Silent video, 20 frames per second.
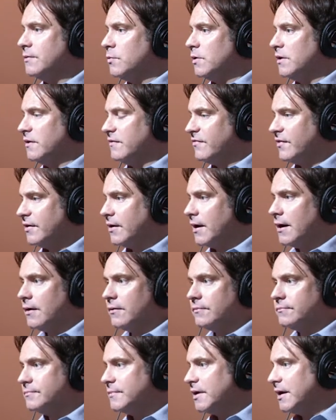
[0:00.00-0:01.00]
and really figure
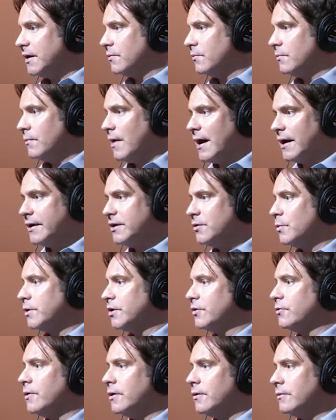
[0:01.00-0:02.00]
out you know, how do you want to
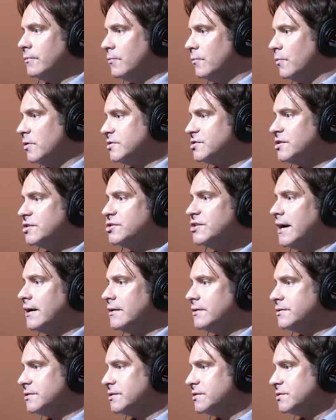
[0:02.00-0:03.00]
grow? What's the
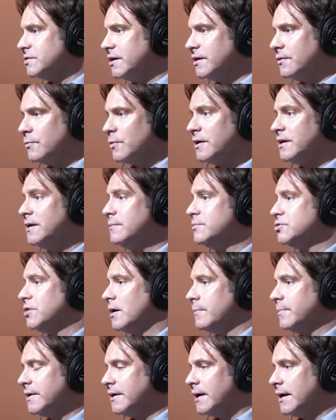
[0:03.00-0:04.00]
challenges? You know, what keeps you
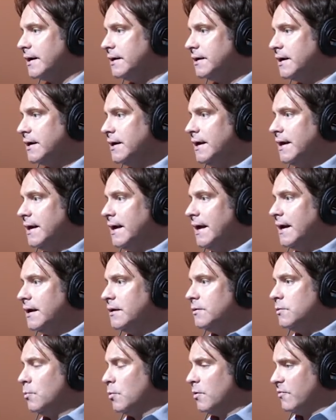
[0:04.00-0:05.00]
up at night?
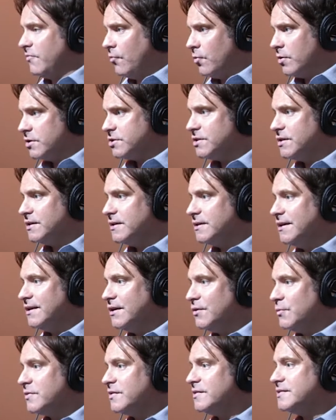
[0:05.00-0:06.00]
And we're fortunate, you
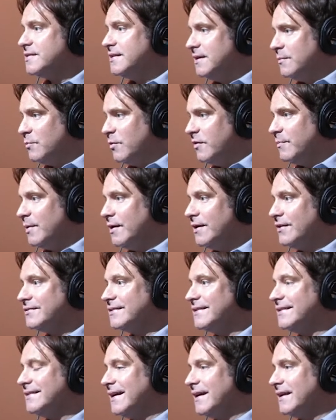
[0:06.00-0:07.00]
know, with the team we built
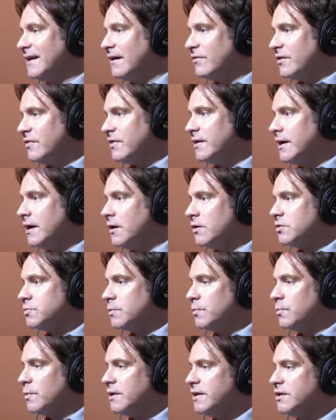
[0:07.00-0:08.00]
and, and everything else, we
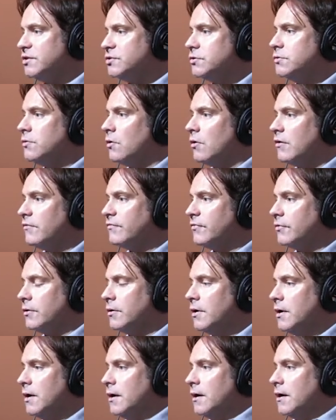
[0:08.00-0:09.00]
really do offer
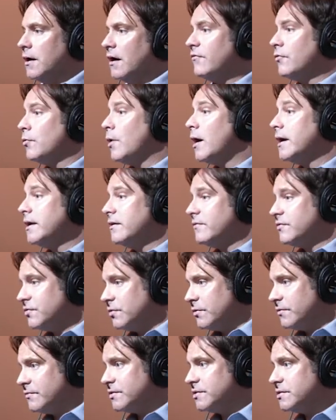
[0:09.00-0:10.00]
a variety of
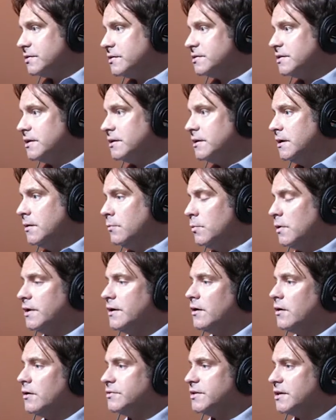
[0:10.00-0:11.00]
services. And it really
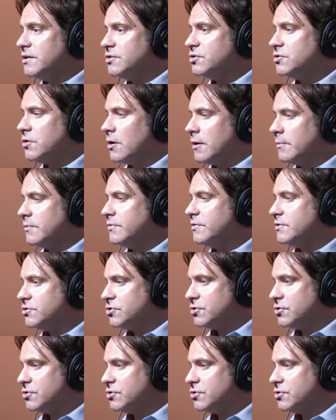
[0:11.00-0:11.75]
all does start with the